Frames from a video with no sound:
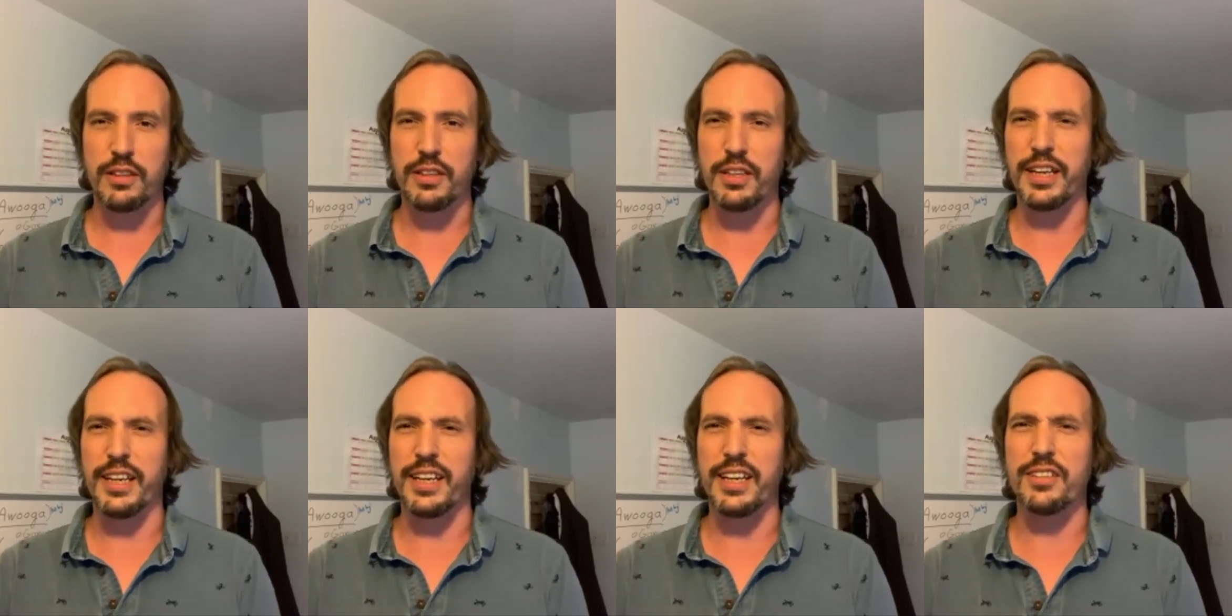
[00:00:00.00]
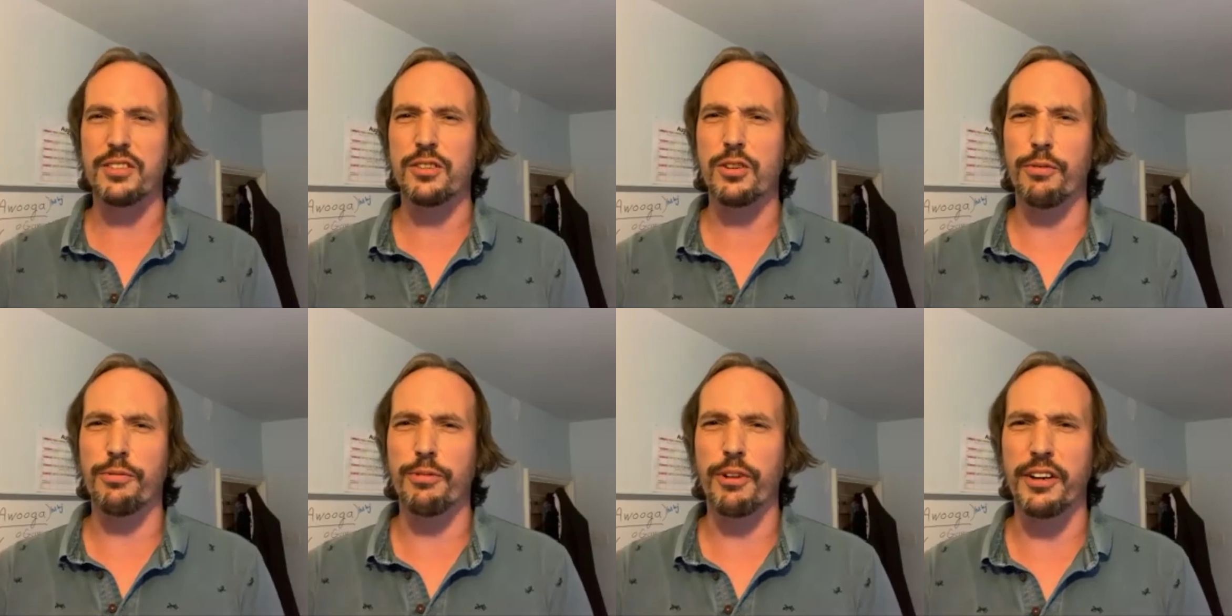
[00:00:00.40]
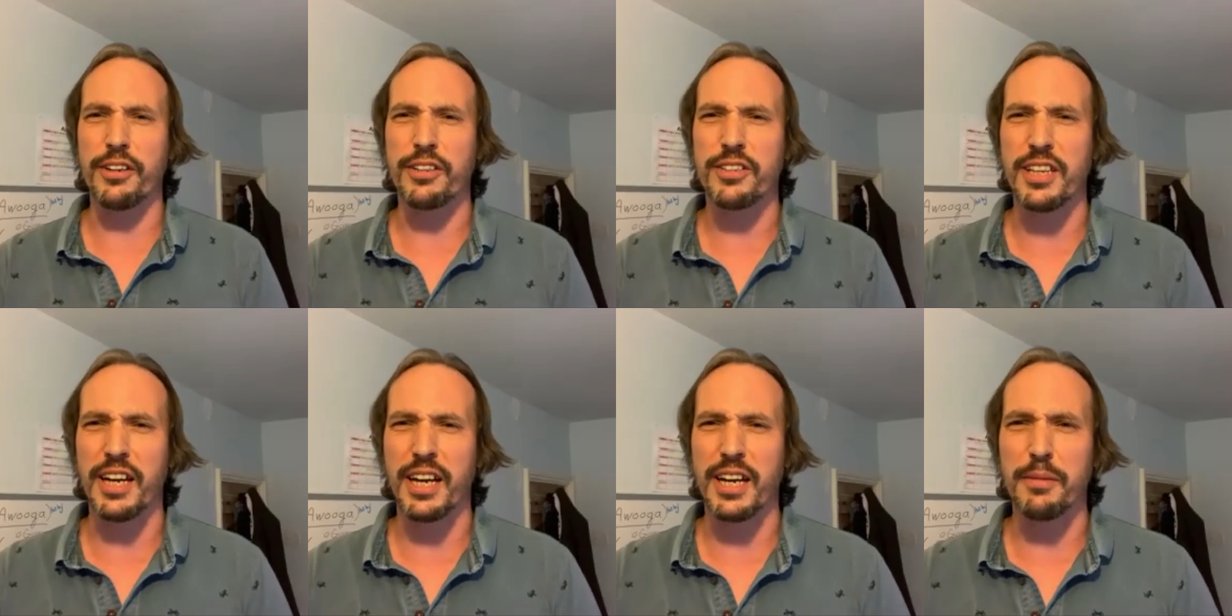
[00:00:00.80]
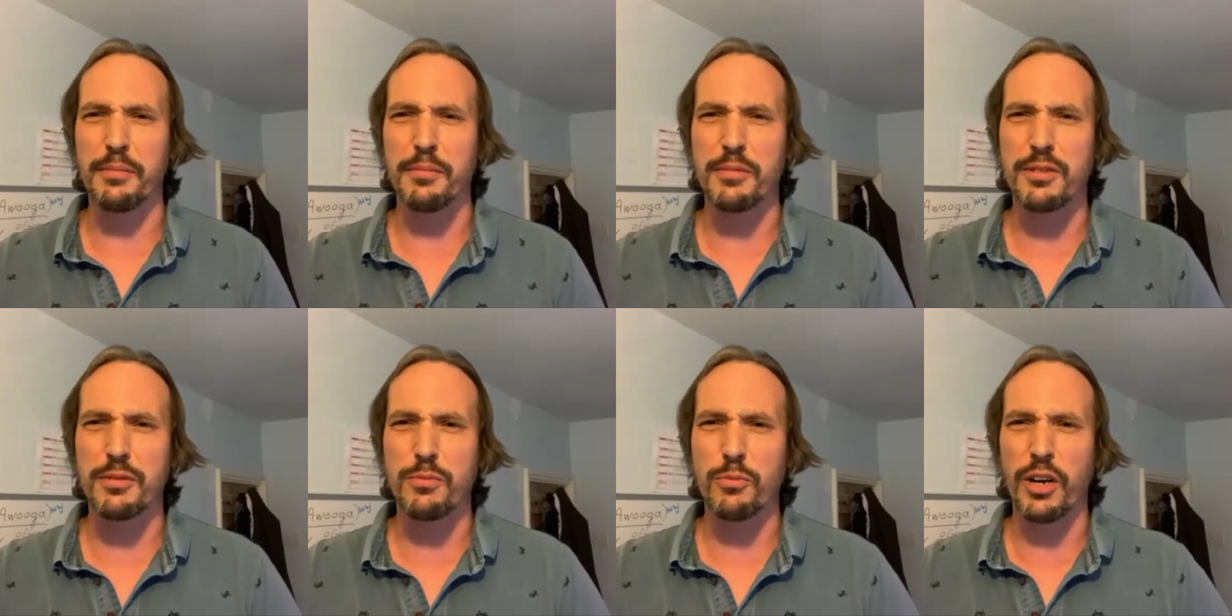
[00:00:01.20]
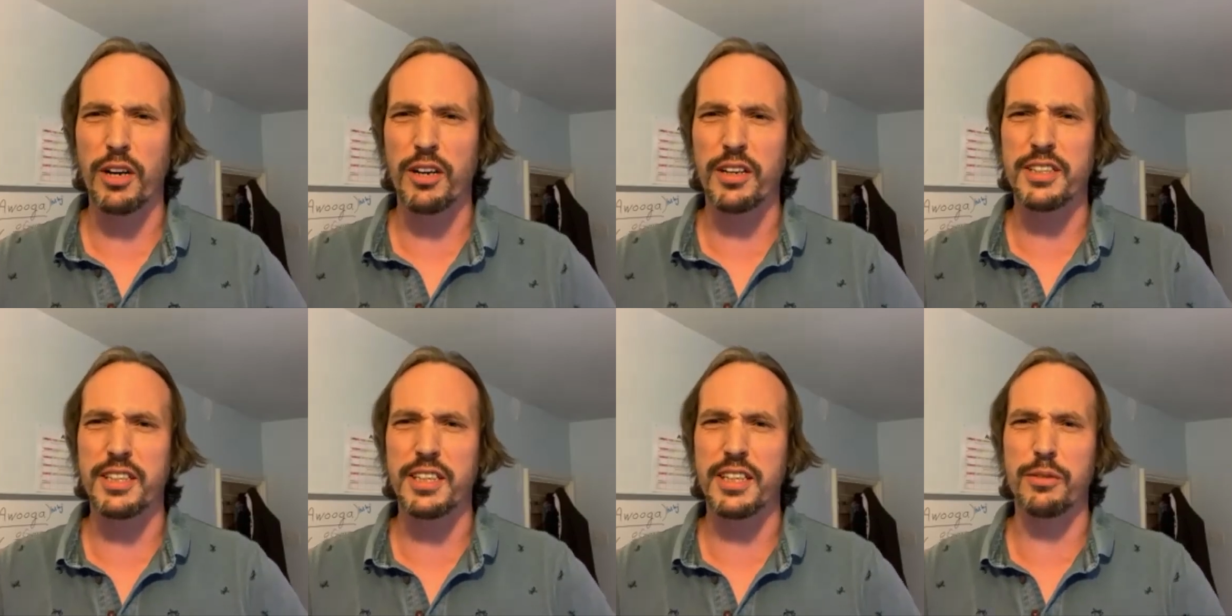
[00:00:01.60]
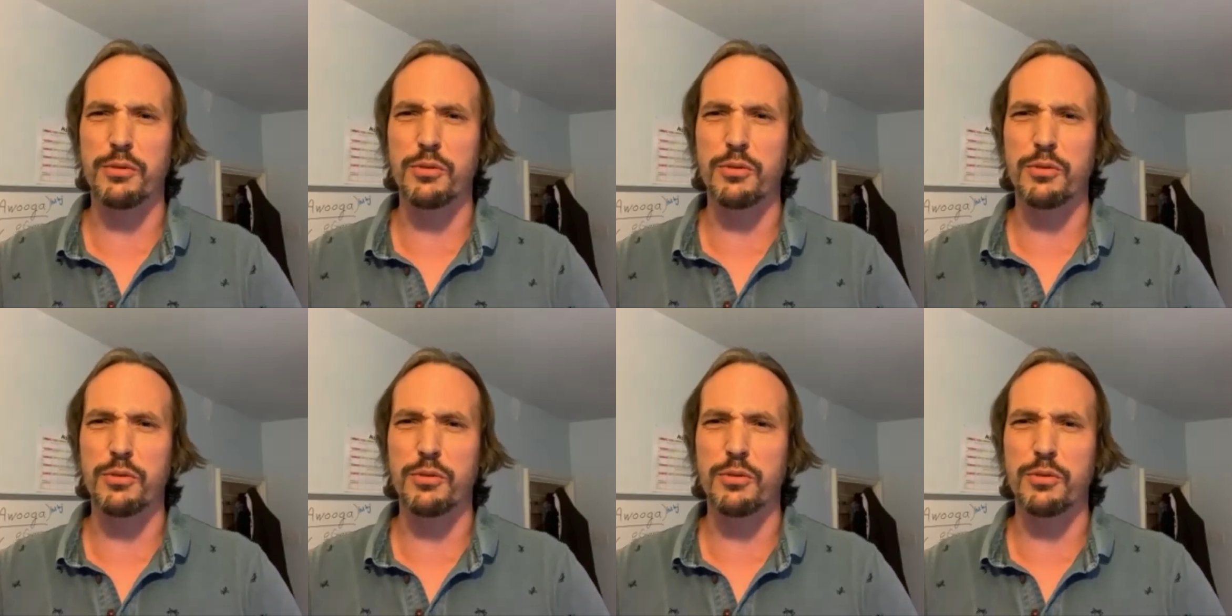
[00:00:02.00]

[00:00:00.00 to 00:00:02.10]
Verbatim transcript: it's got various names. When I did it,